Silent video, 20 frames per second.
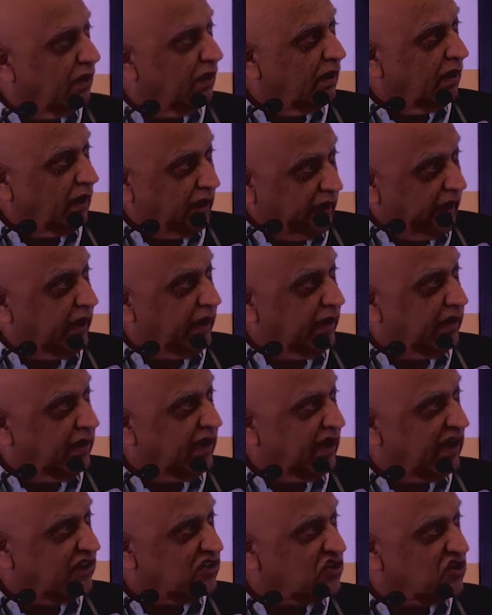again
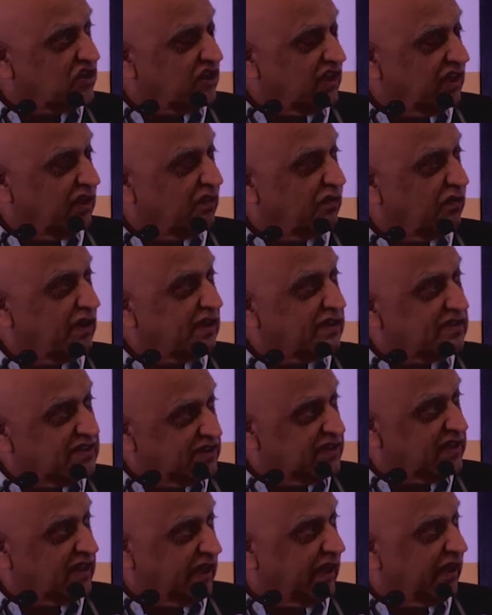next year, we'll
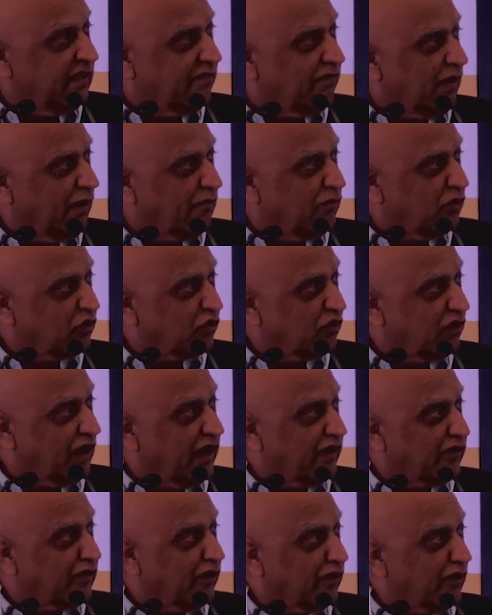see if I was
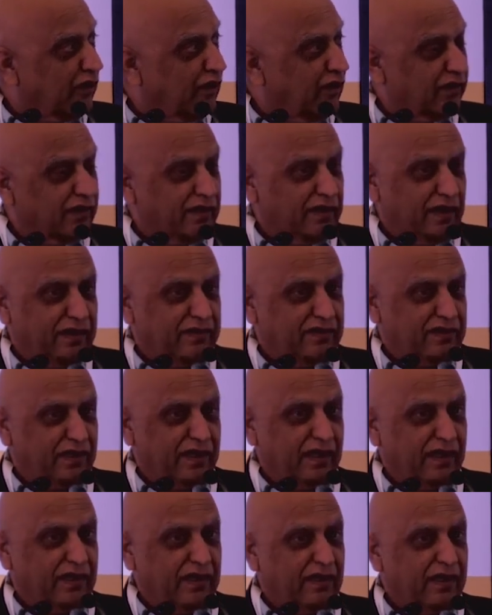right or not. And I
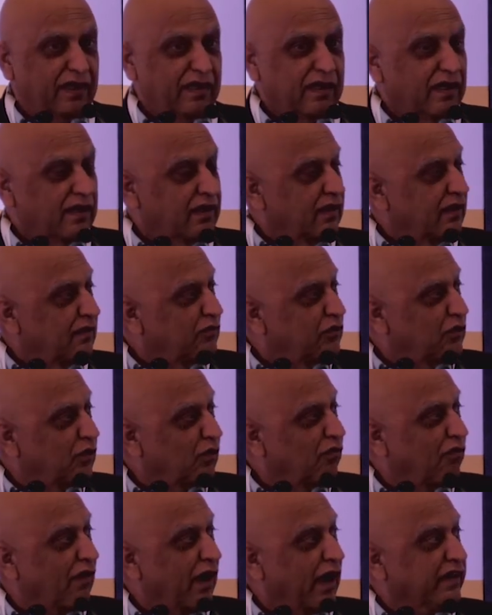think you'll
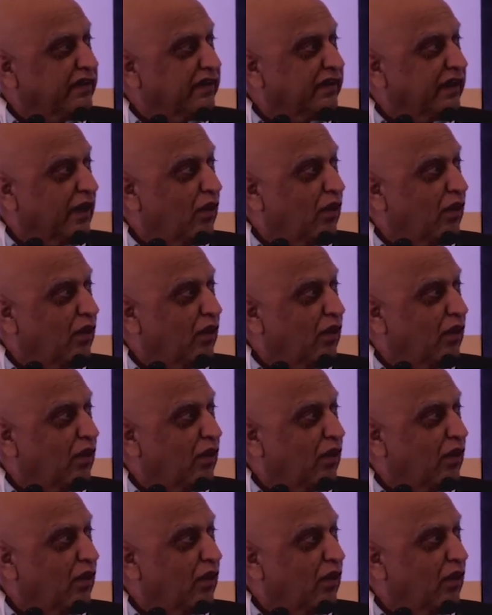find that I